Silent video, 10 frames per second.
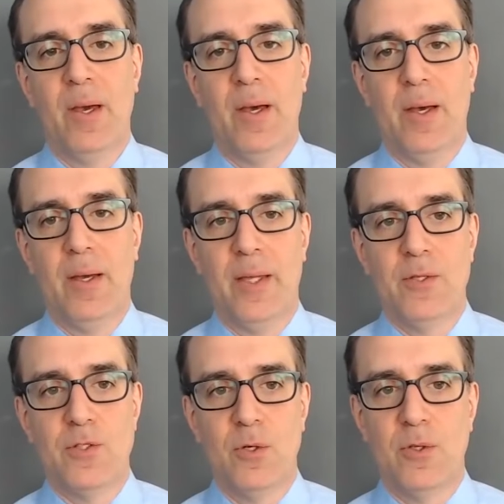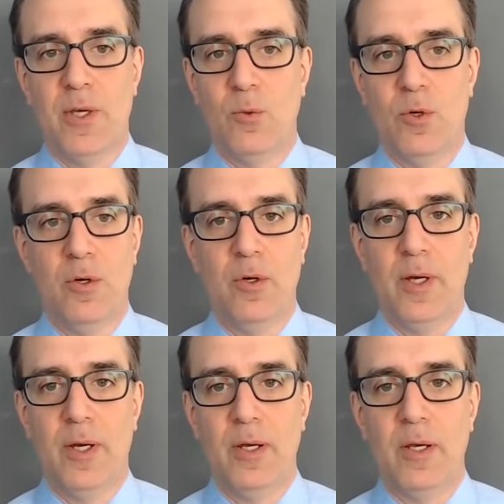And so there
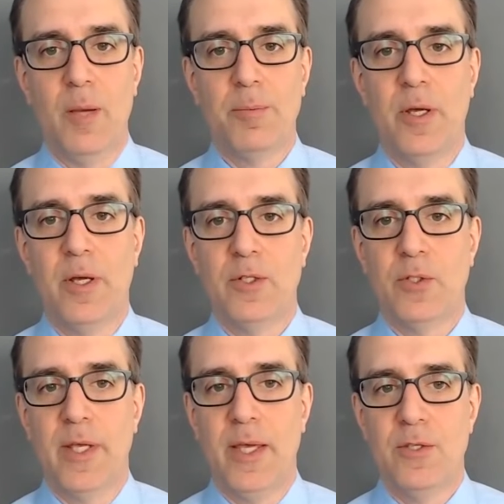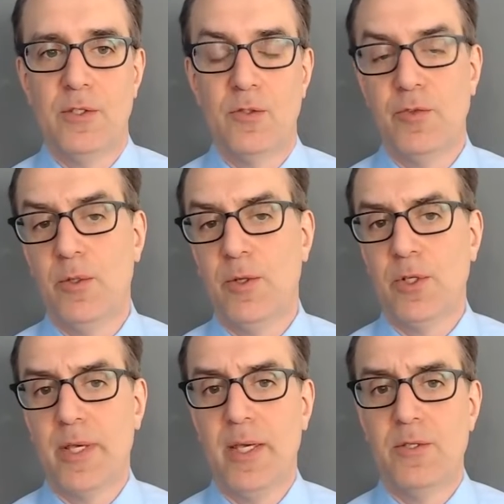were a couple of hundred cases, a few
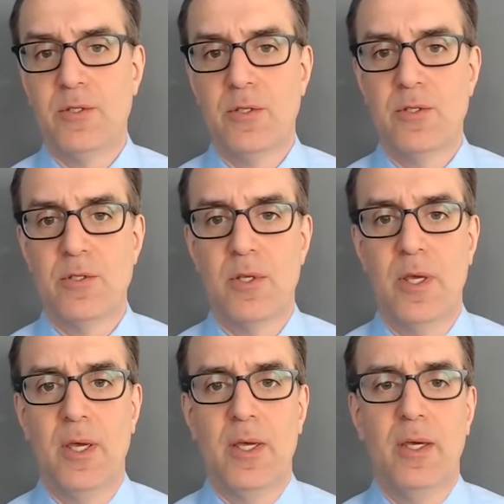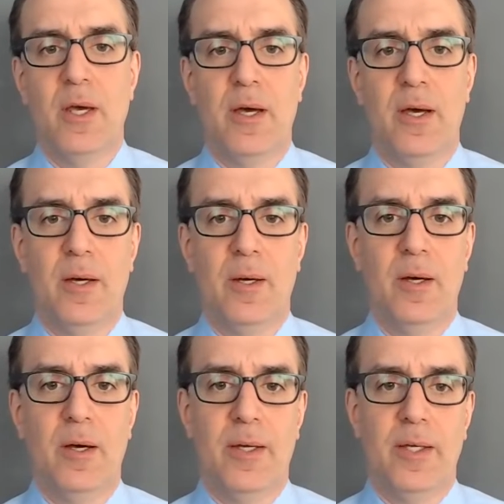hundred cases
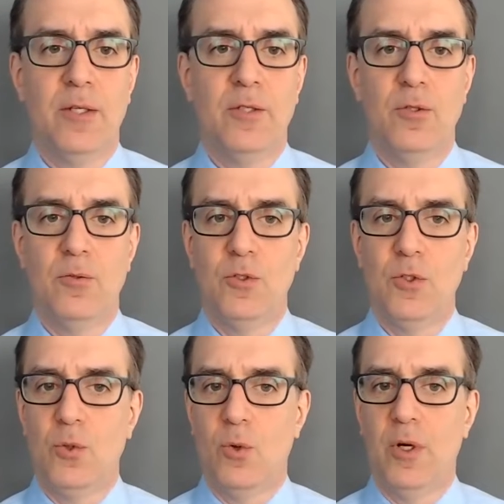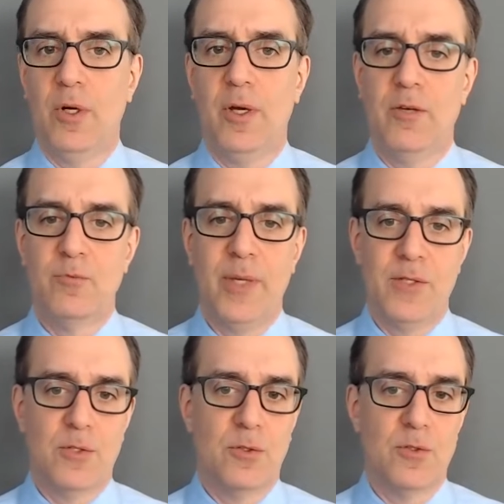in New York of
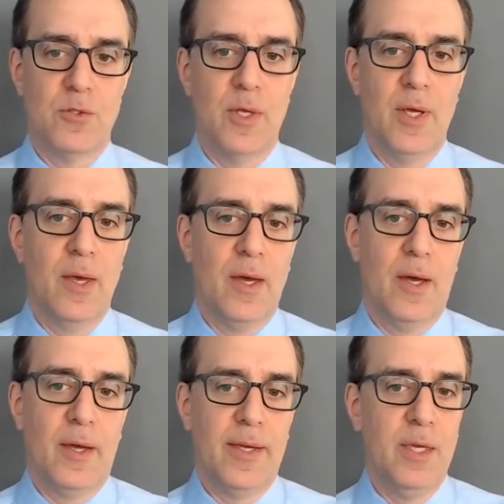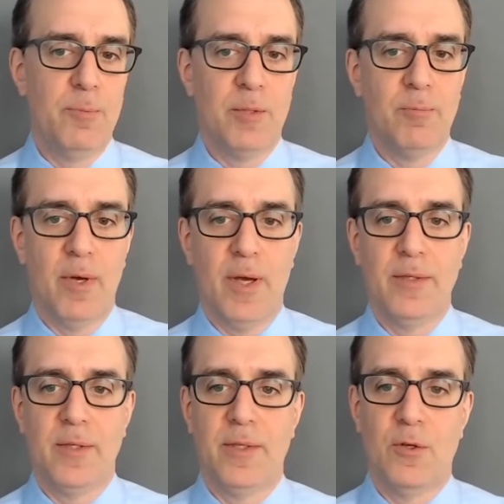measles. Keep in
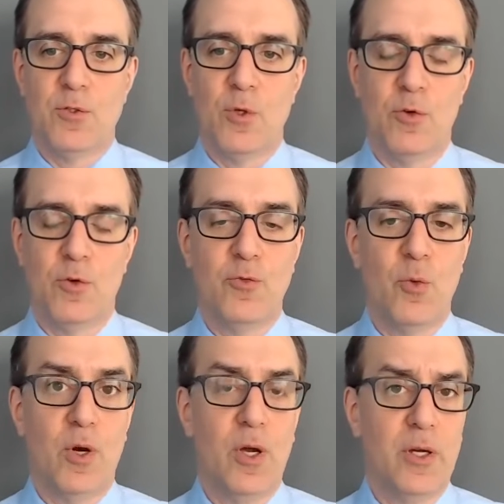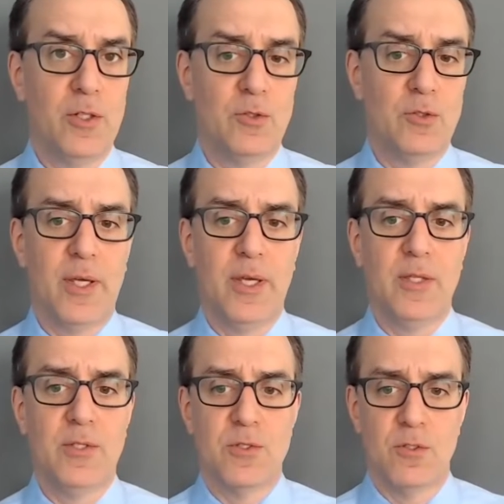mind that there's over 400
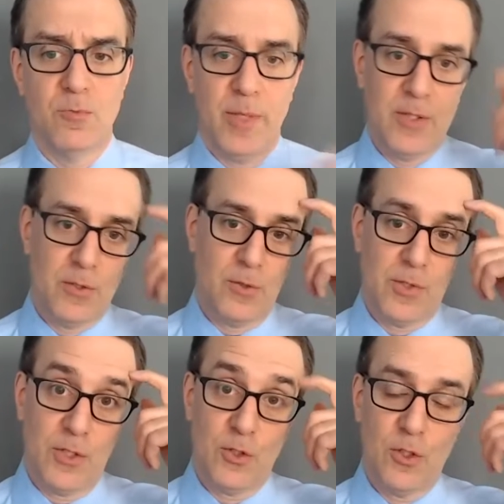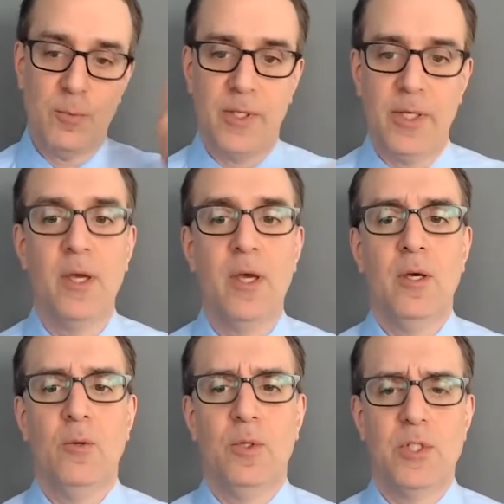cases of measles in Germany,
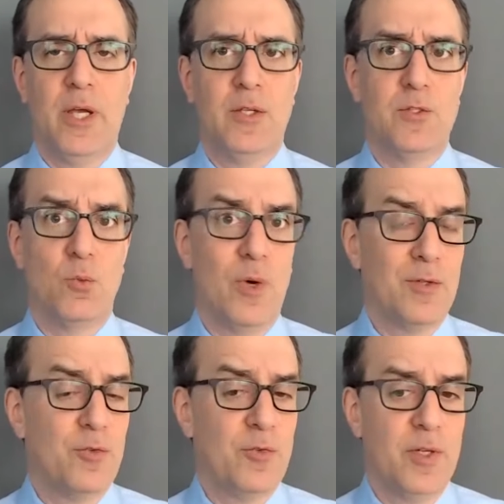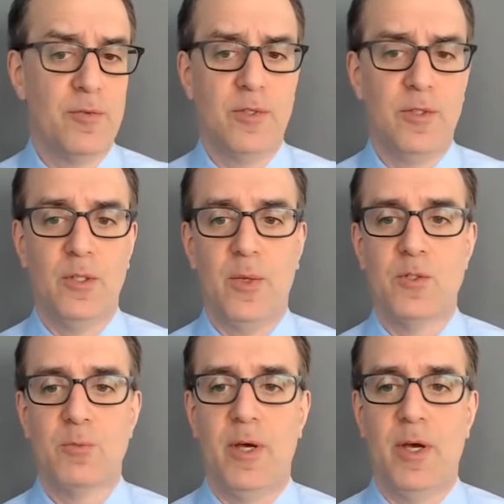which has 1/5 the
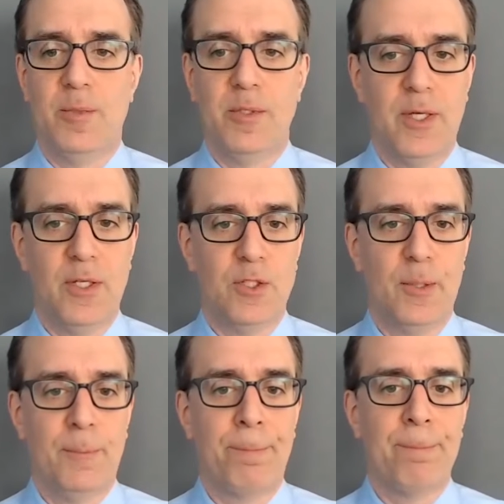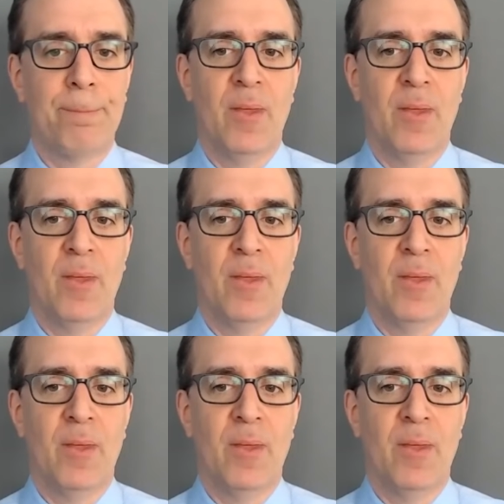U.S. population.